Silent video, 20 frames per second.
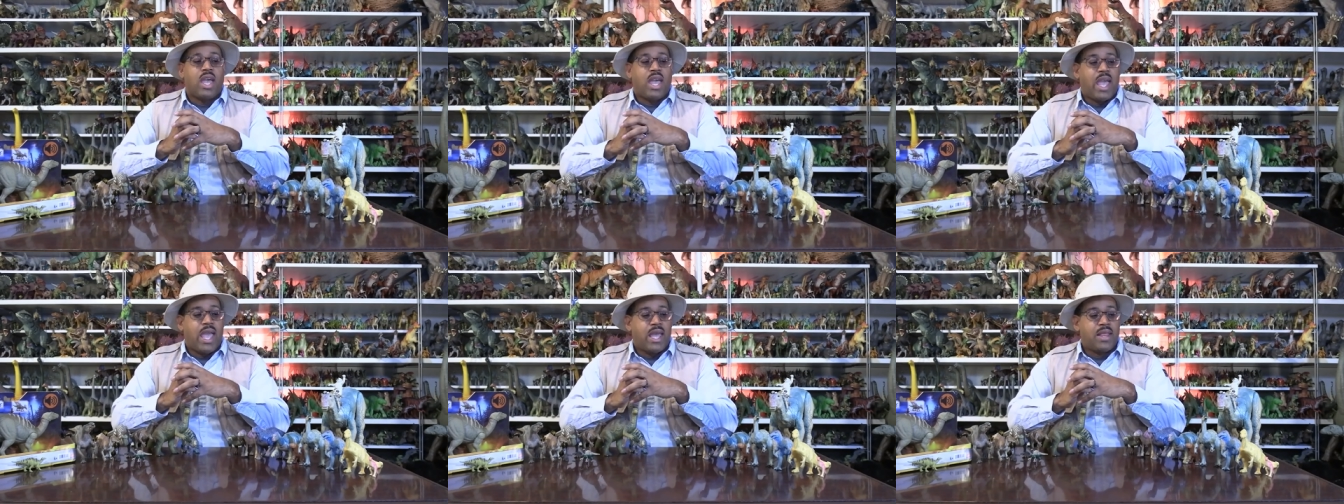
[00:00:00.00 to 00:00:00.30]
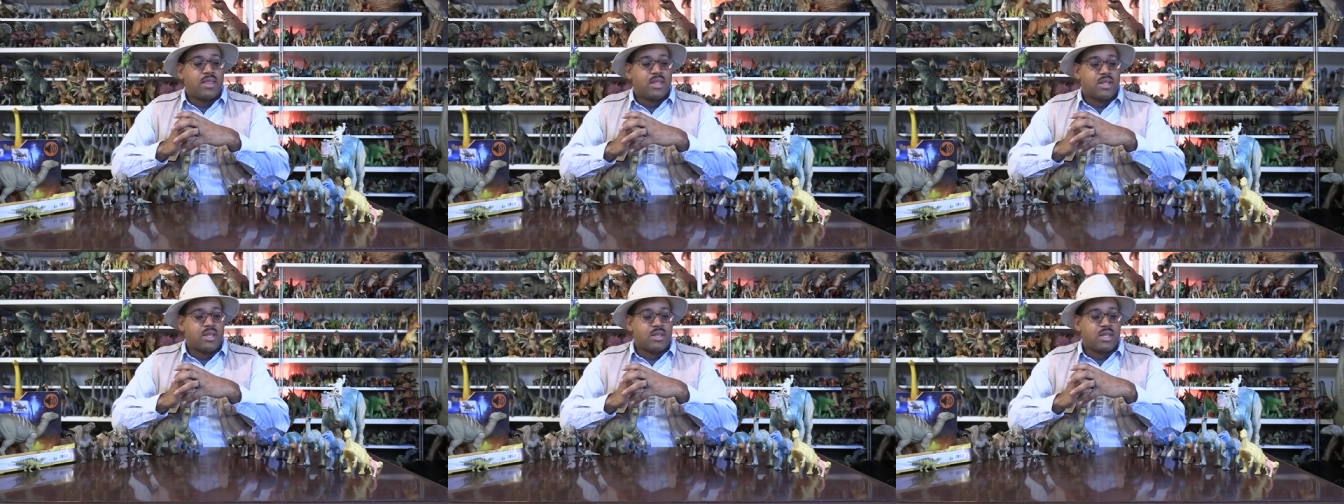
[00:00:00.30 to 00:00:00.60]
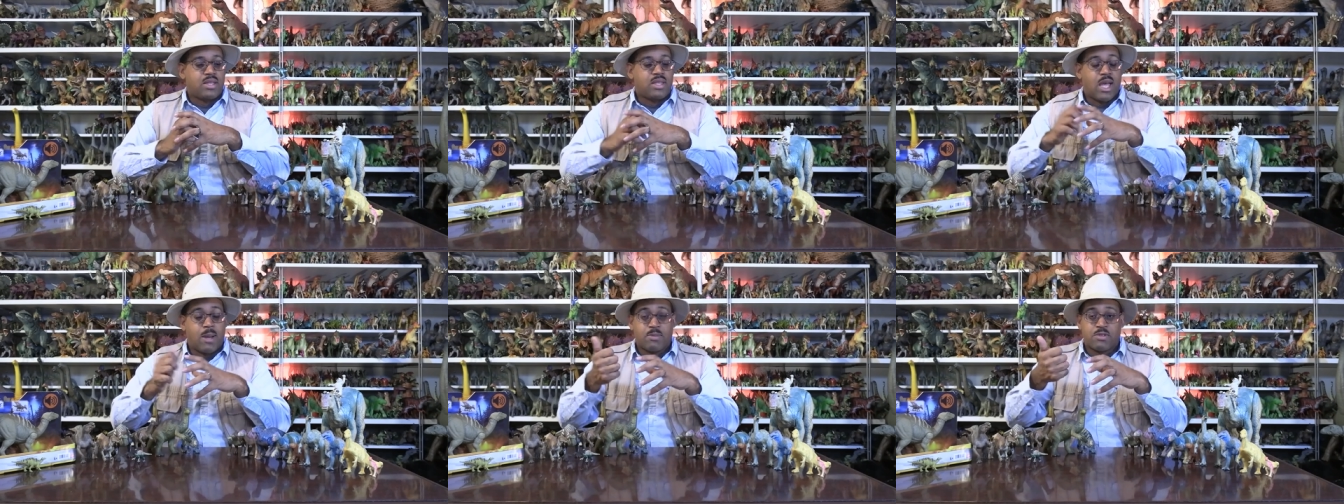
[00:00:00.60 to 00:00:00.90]
and the
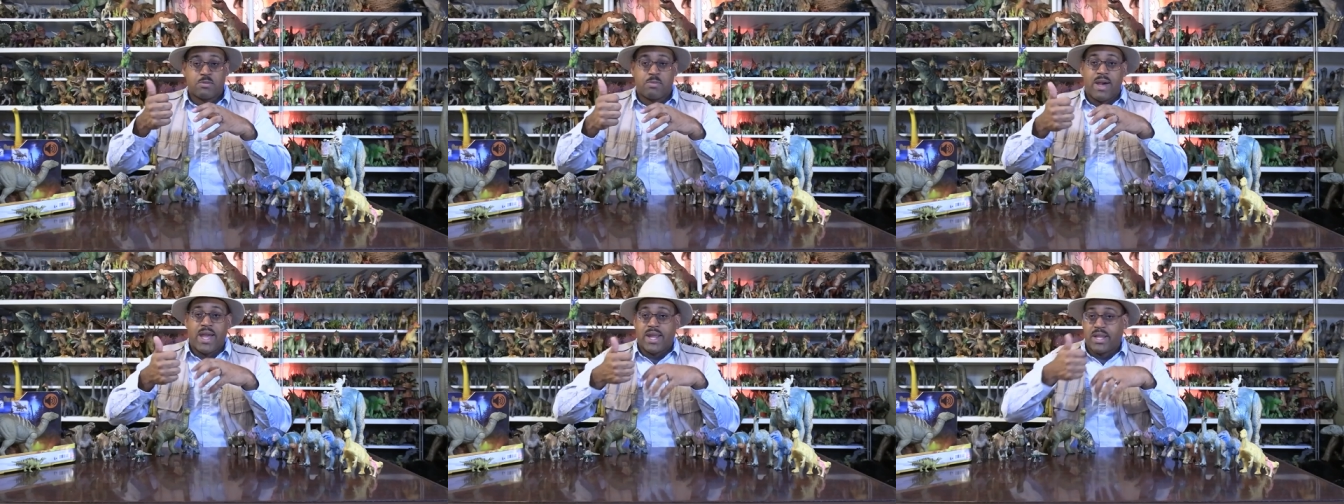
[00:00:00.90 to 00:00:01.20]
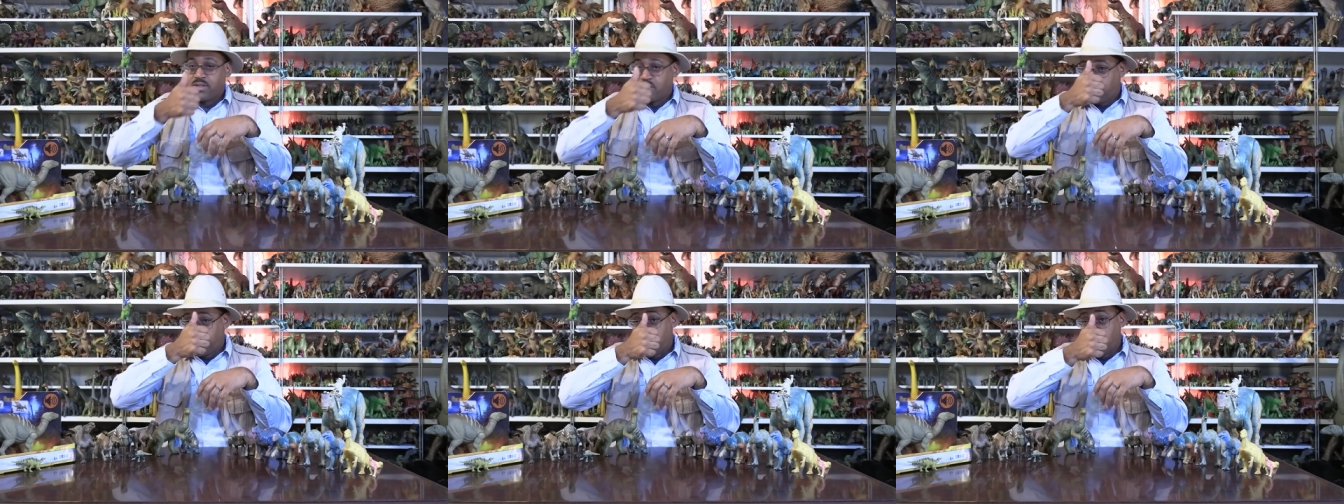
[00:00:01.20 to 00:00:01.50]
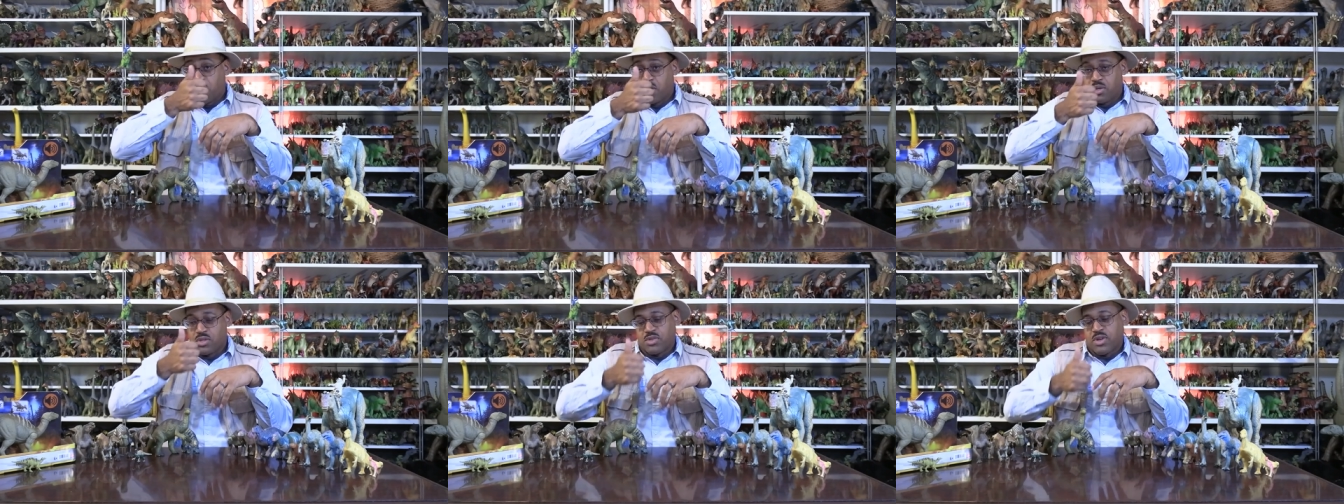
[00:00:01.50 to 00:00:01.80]
the thumb spike is the
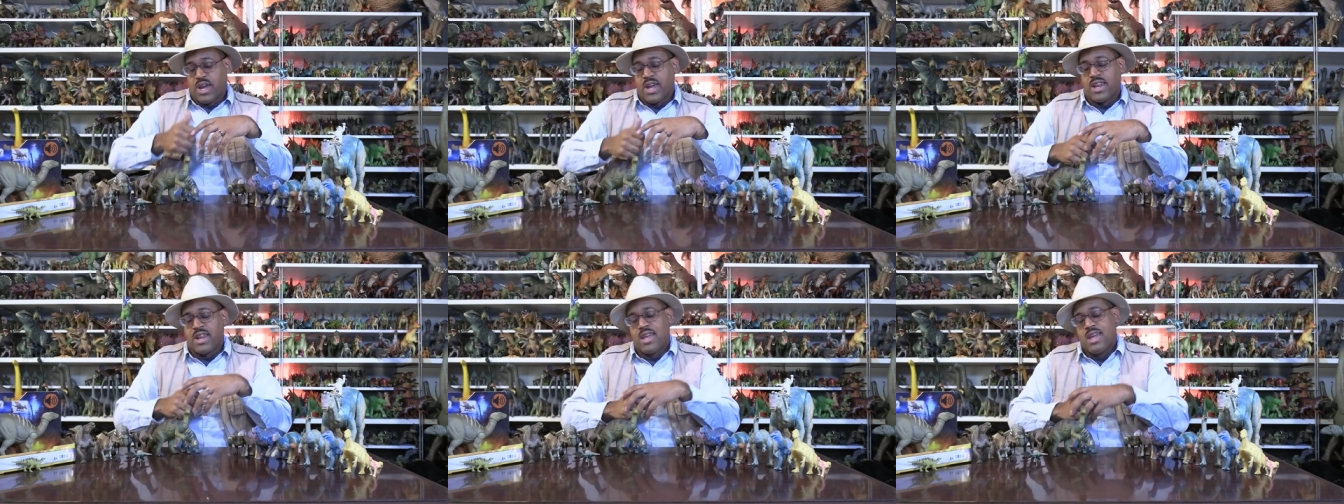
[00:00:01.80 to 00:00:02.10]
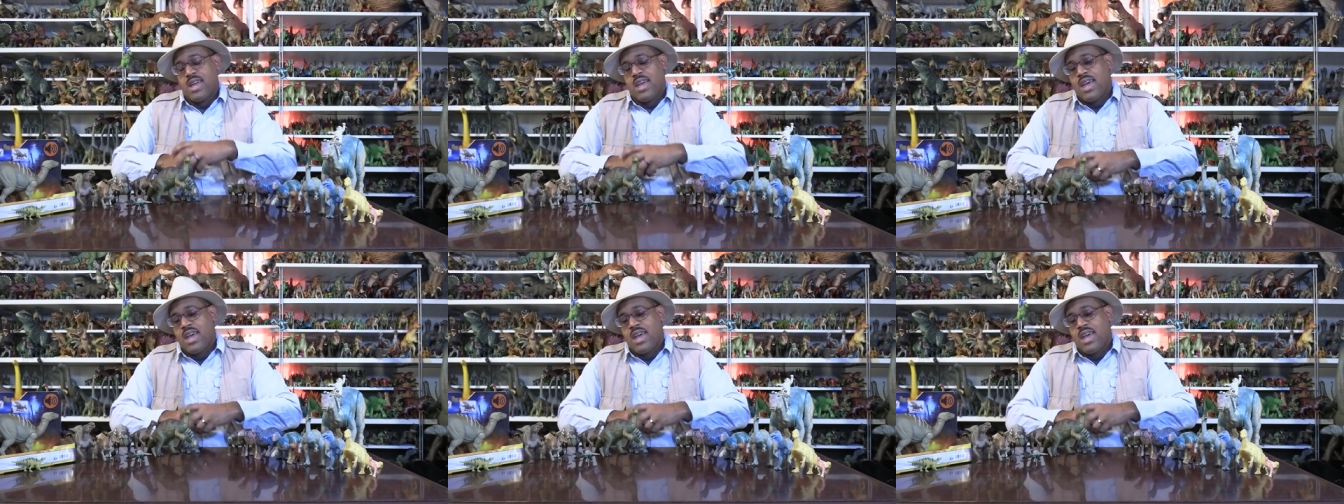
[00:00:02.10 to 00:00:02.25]
nose, right?